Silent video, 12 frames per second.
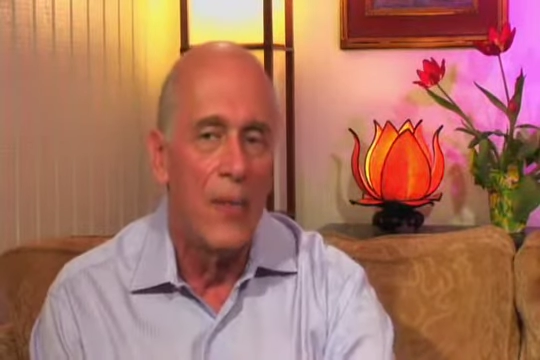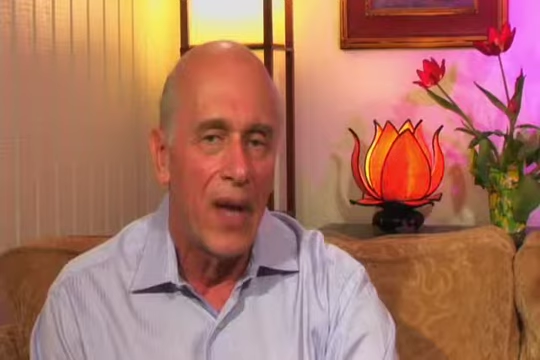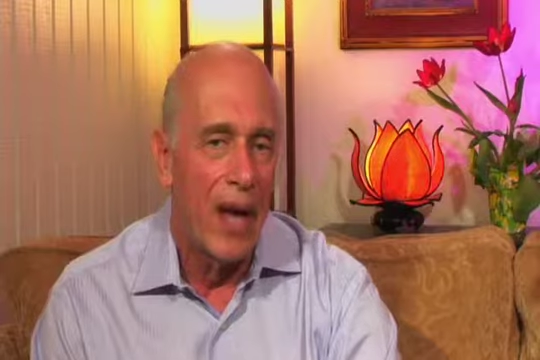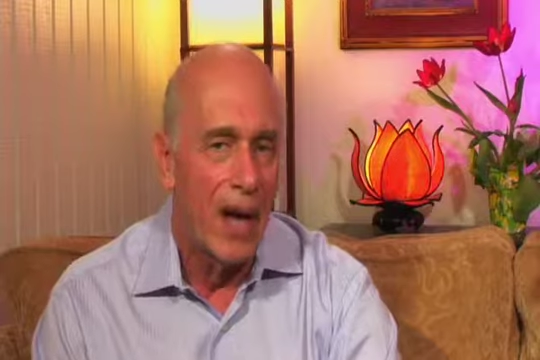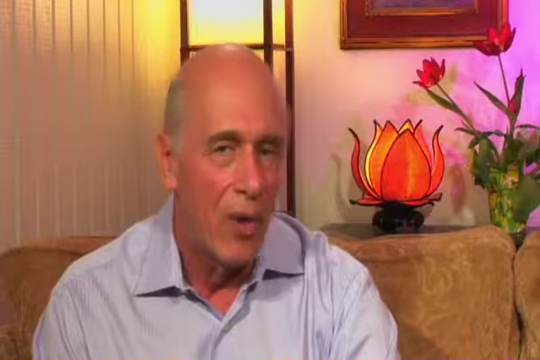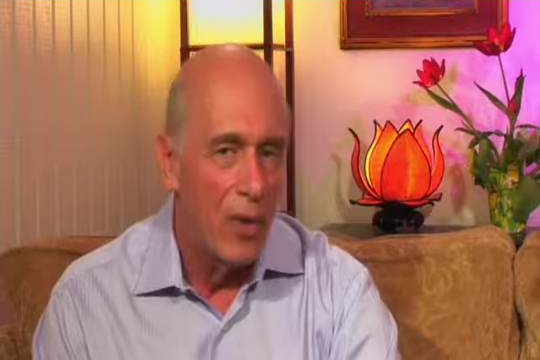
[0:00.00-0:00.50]

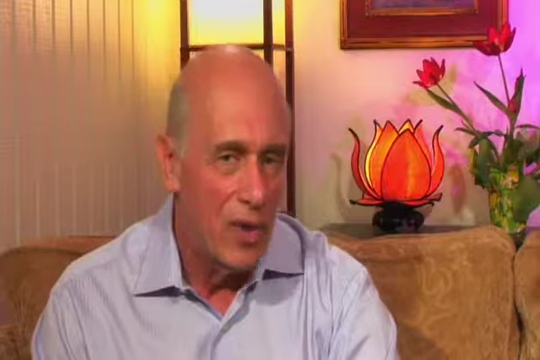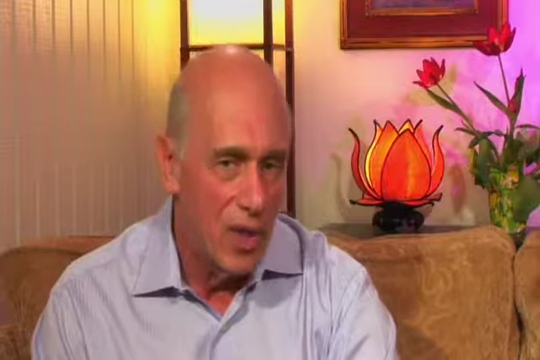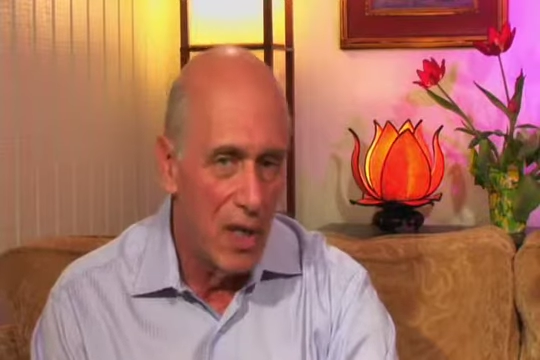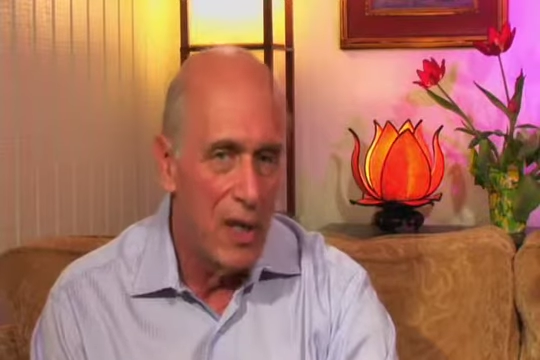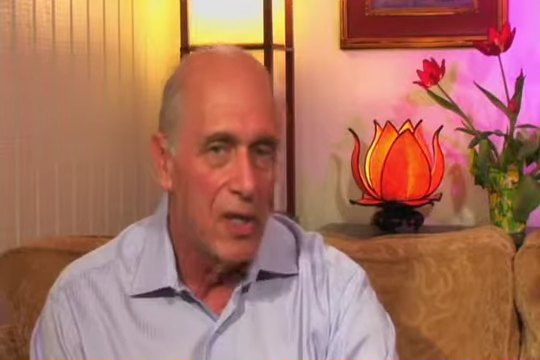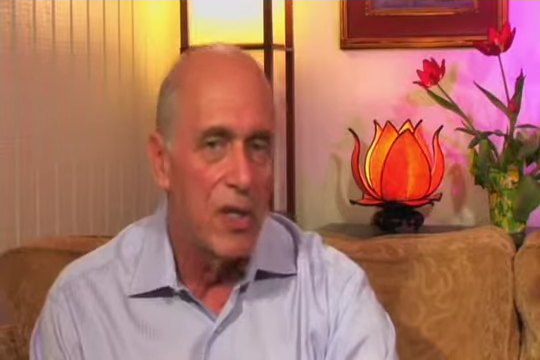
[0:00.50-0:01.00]
at our
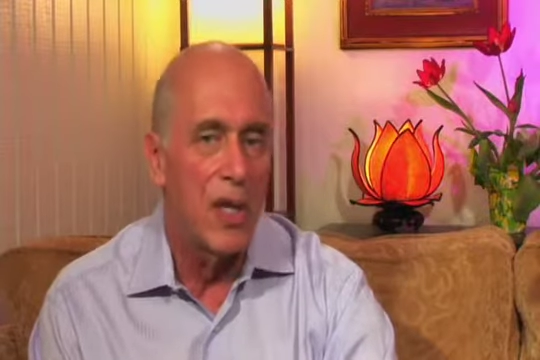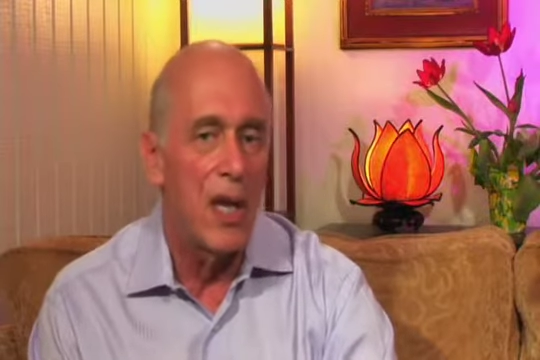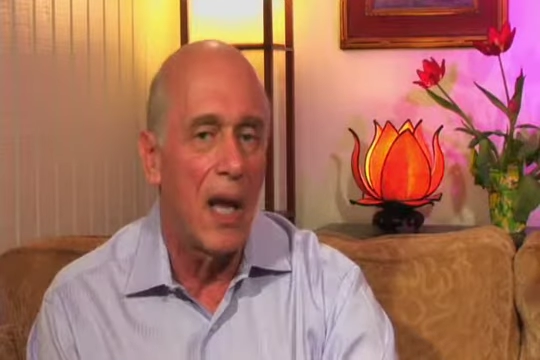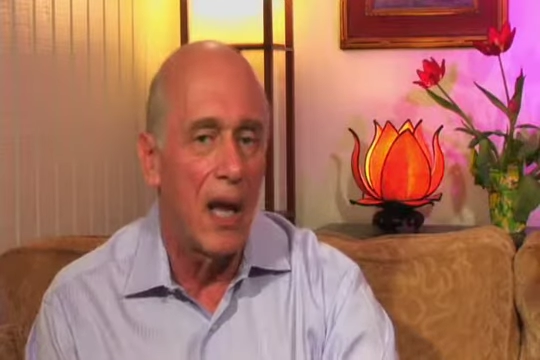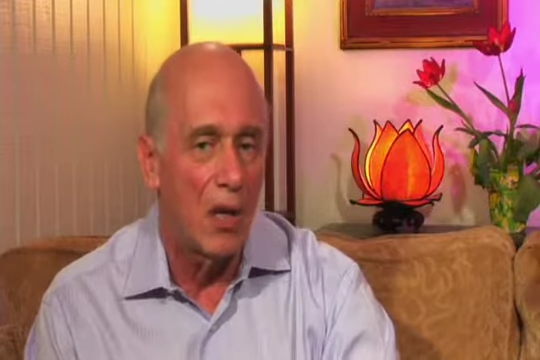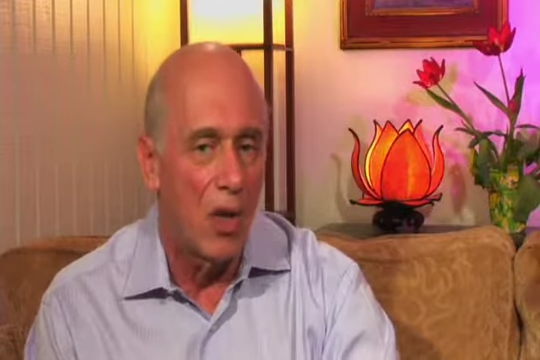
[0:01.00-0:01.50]

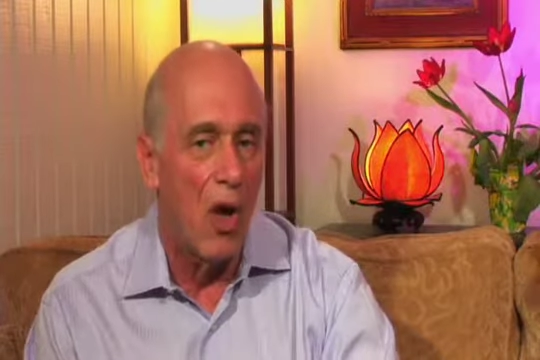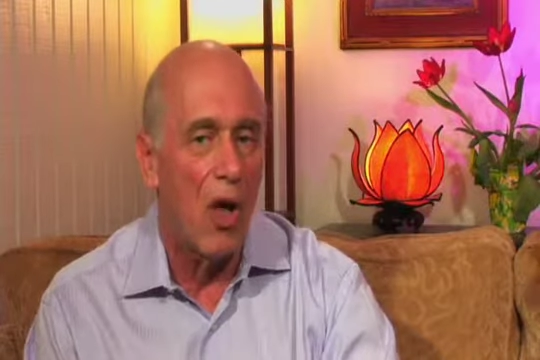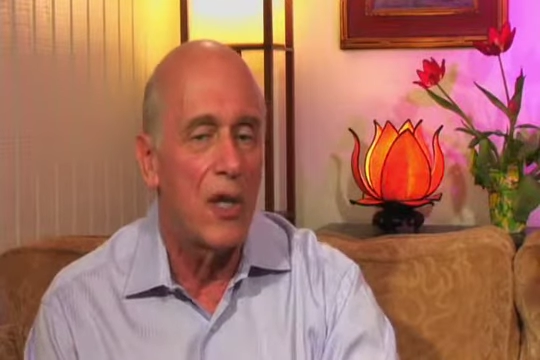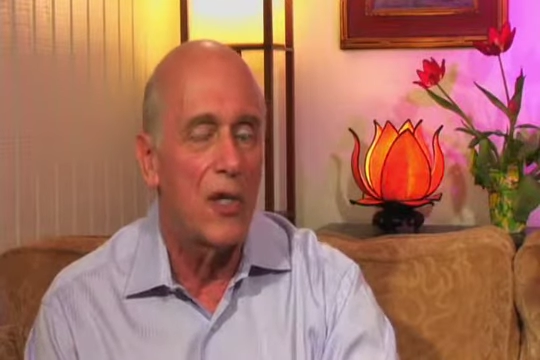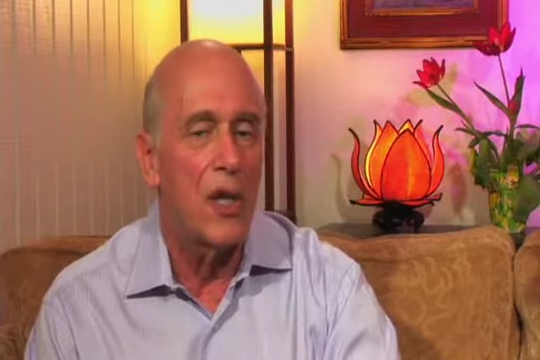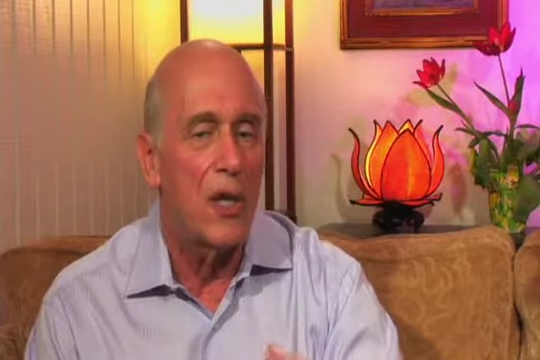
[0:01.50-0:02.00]
resiliency and cause